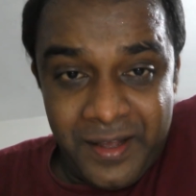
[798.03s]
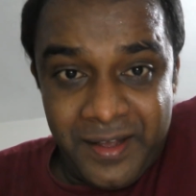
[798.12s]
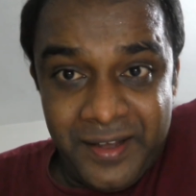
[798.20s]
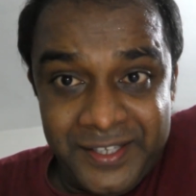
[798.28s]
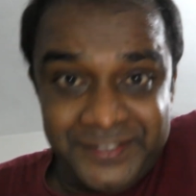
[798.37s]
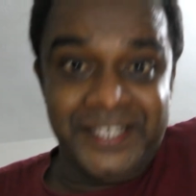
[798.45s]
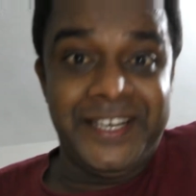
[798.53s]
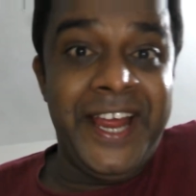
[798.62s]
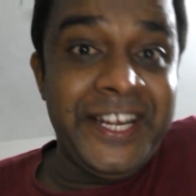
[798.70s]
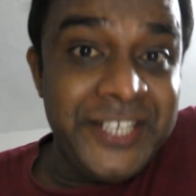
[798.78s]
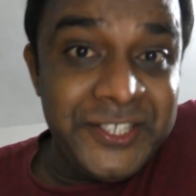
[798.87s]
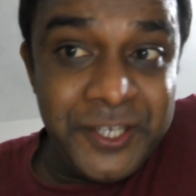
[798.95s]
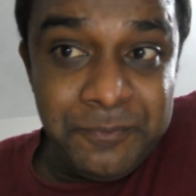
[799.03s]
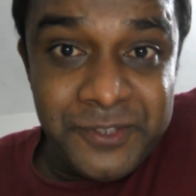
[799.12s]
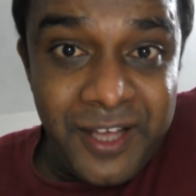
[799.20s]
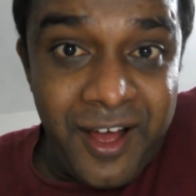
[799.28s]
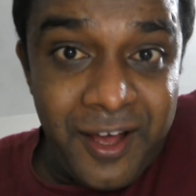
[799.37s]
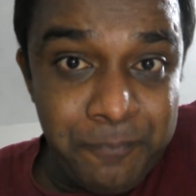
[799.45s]
his relationships
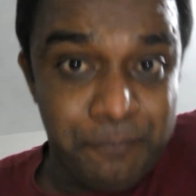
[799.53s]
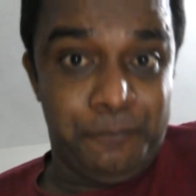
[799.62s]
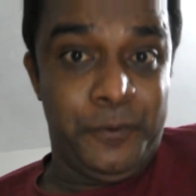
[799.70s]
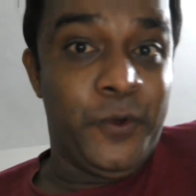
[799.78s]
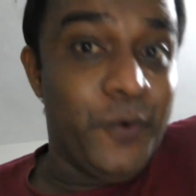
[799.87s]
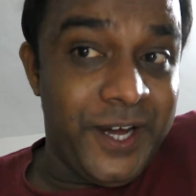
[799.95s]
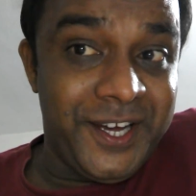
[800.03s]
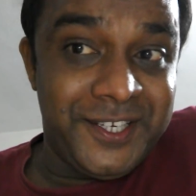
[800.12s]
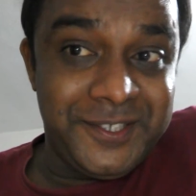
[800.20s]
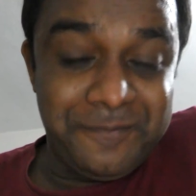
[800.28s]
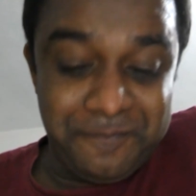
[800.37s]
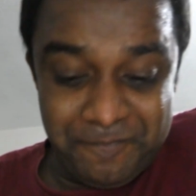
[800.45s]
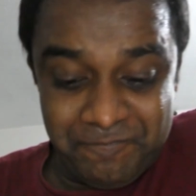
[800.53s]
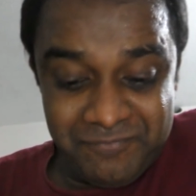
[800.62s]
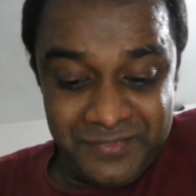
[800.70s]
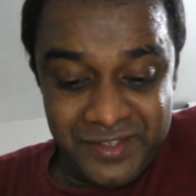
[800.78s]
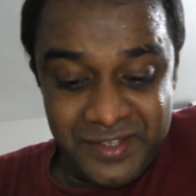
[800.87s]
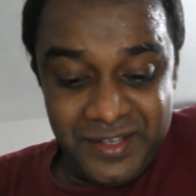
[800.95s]
are pure,
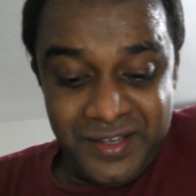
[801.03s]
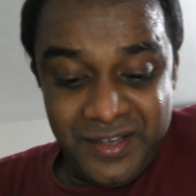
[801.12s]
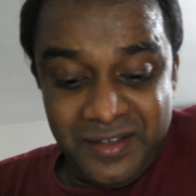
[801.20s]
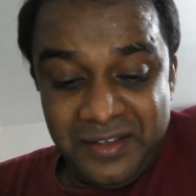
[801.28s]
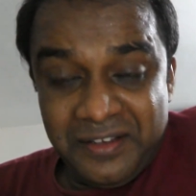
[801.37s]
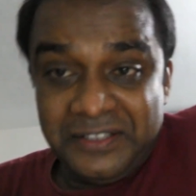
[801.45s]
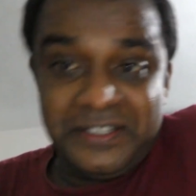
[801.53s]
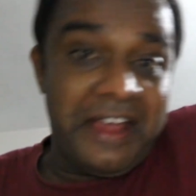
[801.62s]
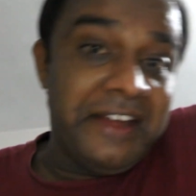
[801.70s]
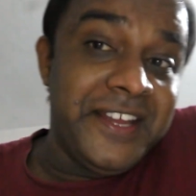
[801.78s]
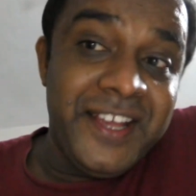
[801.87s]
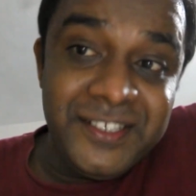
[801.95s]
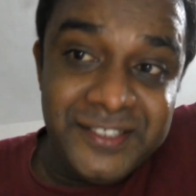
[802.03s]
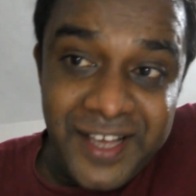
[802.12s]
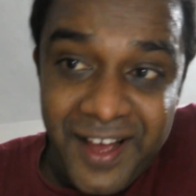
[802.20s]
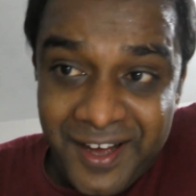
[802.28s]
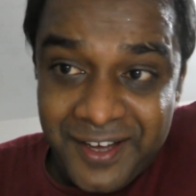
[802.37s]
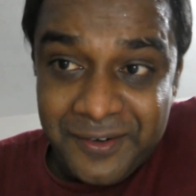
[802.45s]
his ideas
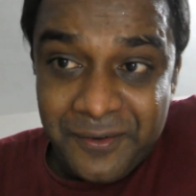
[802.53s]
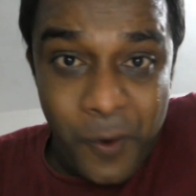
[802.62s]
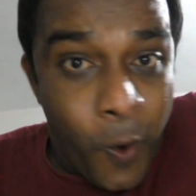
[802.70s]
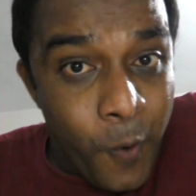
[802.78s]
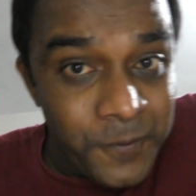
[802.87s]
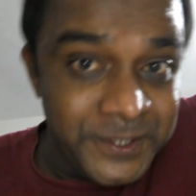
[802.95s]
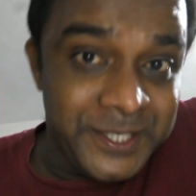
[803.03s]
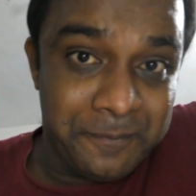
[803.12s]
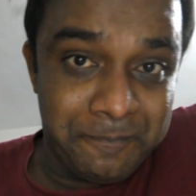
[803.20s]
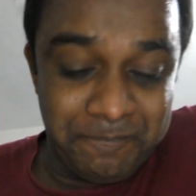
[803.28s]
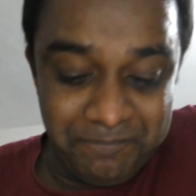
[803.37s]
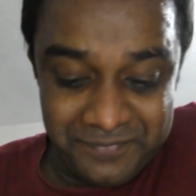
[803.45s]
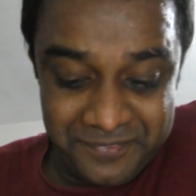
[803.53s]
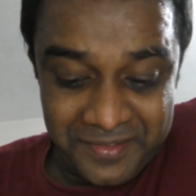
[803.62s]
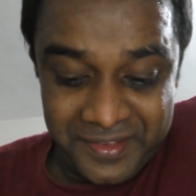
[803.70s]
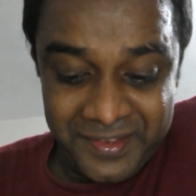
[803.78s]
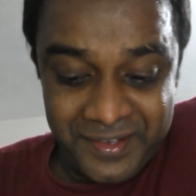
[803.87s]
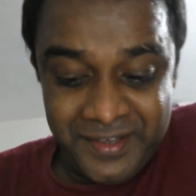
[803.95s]
are awesome.
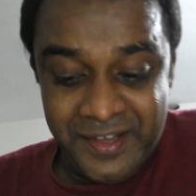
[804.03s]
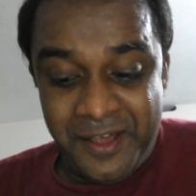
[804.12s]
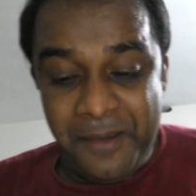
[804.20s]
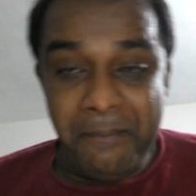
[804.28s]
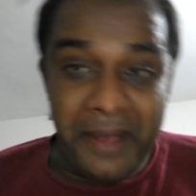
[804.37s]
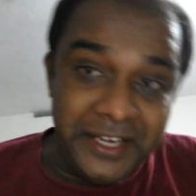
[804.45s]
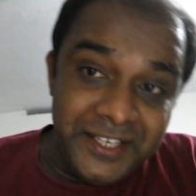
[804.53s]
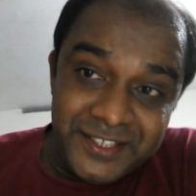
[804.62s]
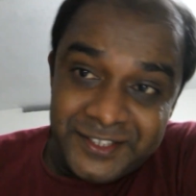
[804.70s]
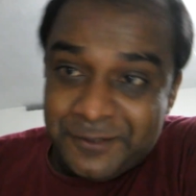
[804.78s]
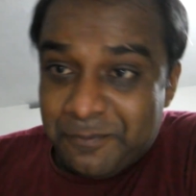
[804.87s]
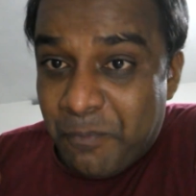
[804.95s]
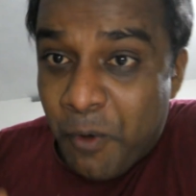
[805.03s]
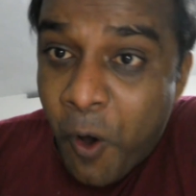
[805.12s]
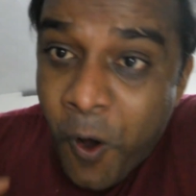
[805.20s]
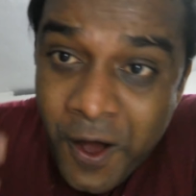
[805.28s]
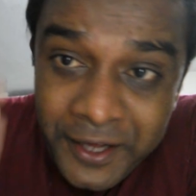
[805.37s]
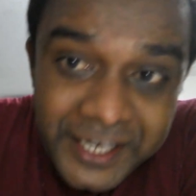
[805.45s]
Man is
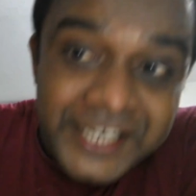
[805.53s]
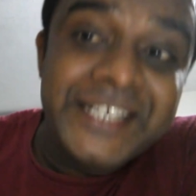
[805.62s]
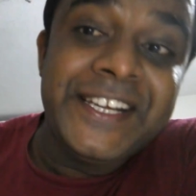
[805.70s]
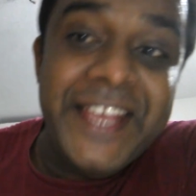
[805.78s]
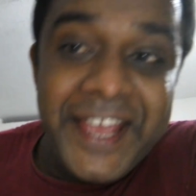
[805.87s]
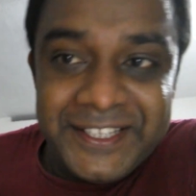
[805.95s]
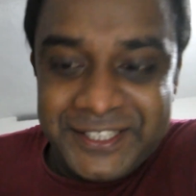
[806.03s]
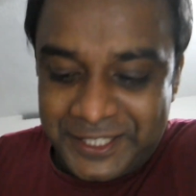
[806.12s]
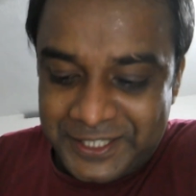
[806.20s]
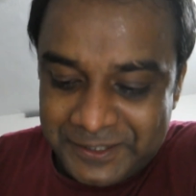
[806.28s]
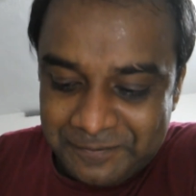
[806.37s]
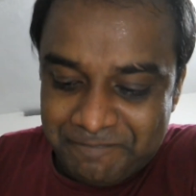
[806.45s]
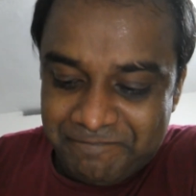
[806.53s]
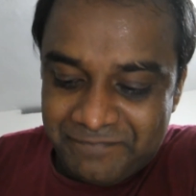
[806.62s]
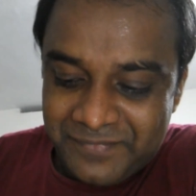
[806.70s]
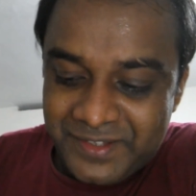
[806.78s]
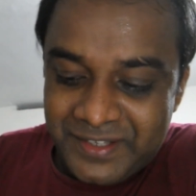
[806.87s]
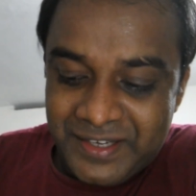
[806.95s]
moral creature.
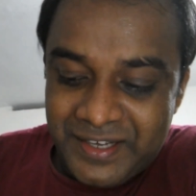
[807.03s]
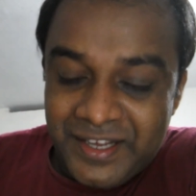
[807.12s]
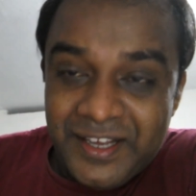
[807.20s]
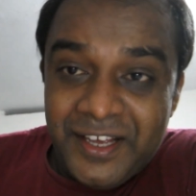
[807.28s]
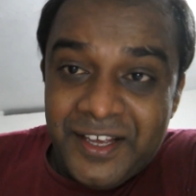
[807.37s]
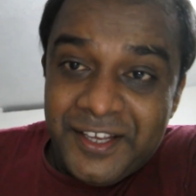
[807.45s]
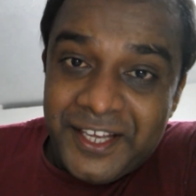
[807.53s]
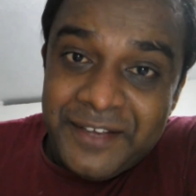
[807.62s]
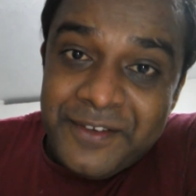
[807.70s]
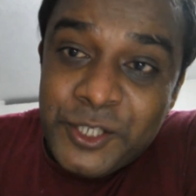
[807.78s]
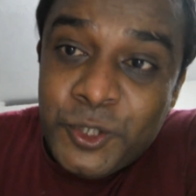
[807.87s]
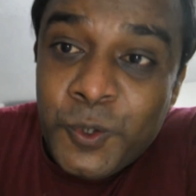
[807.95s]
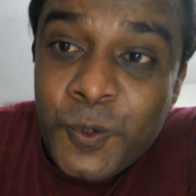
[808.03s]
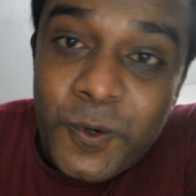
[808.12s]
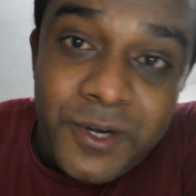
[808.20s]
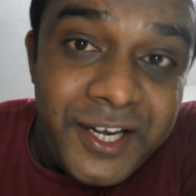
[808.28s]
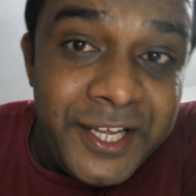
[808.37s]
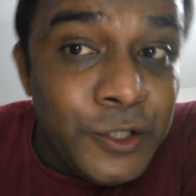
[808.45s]
He will do
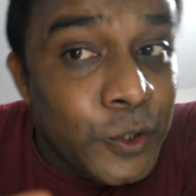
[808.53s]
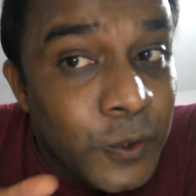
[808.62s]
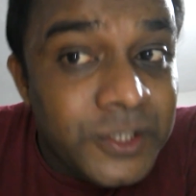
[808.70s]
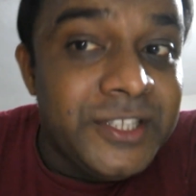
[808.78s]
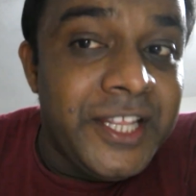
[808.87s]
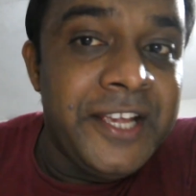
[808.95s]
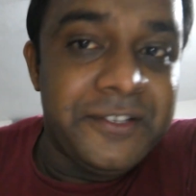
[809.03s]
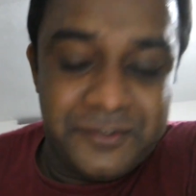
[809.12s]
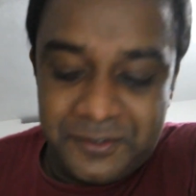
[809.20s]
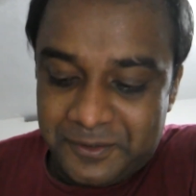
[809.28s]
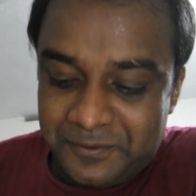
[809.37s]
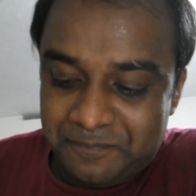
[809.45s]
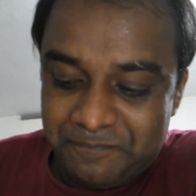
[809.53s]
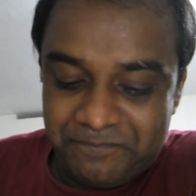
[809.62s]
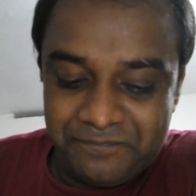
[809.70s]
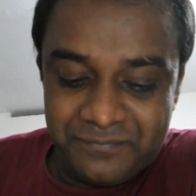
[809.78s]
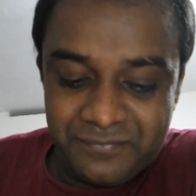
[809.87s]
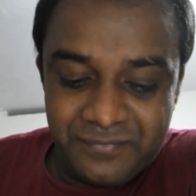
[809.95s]
only good things.
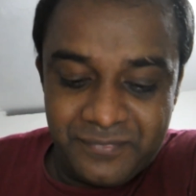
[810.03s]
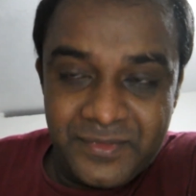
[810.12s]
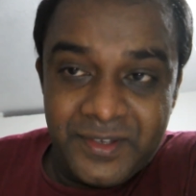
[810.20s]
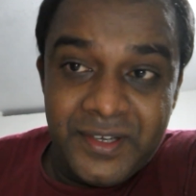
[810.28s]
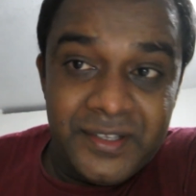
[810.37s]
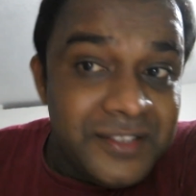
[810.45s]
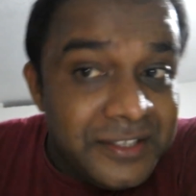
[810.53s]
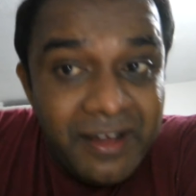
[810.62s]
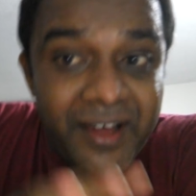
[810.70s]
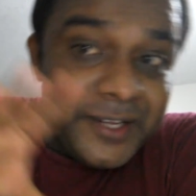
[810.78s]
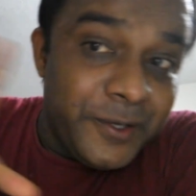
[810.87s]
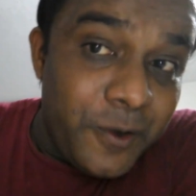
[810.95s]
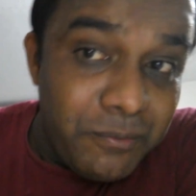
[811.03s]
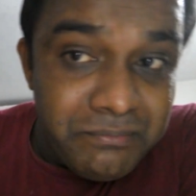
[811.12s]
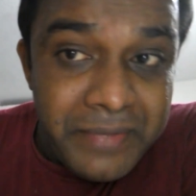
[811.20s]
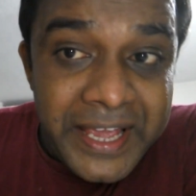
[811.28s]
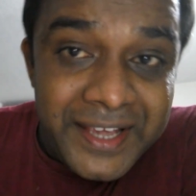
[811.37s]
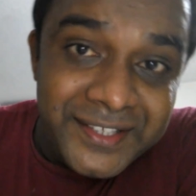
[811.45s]
These are,
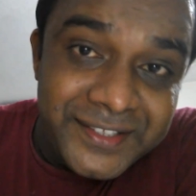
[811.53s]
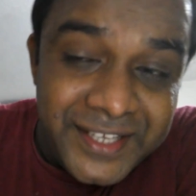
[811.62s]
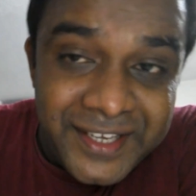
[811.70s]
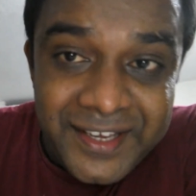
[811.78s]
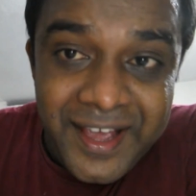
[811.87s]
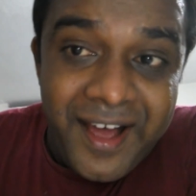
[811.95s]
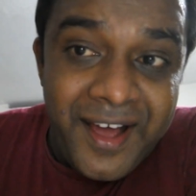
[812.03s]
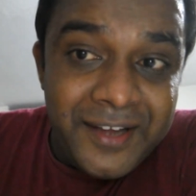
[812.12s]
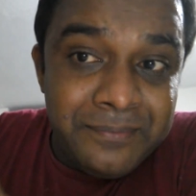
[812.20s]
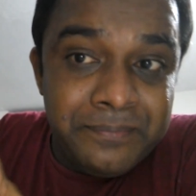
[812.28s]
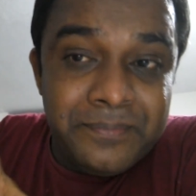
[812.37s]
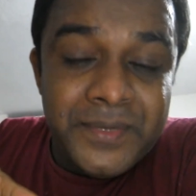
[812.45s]
basic and